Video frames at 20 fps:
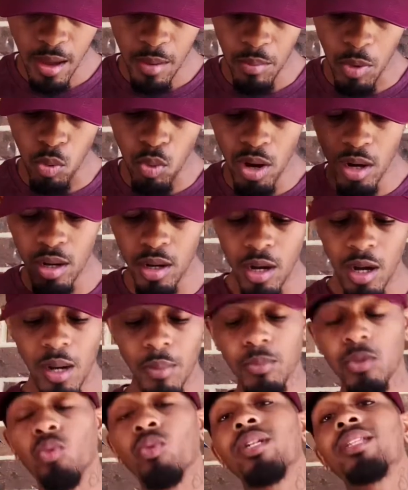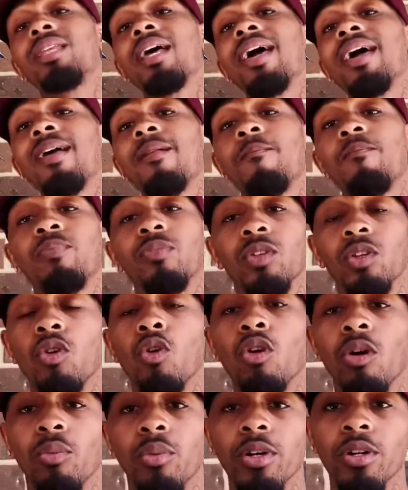what comes with that,
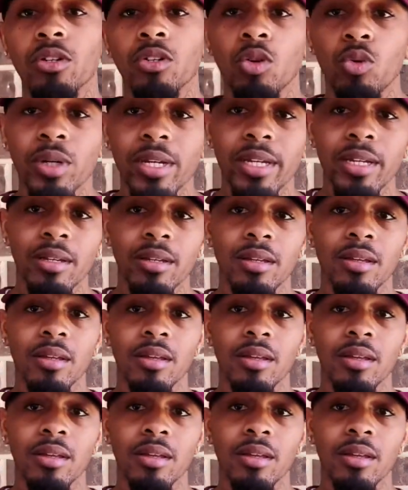going real quick,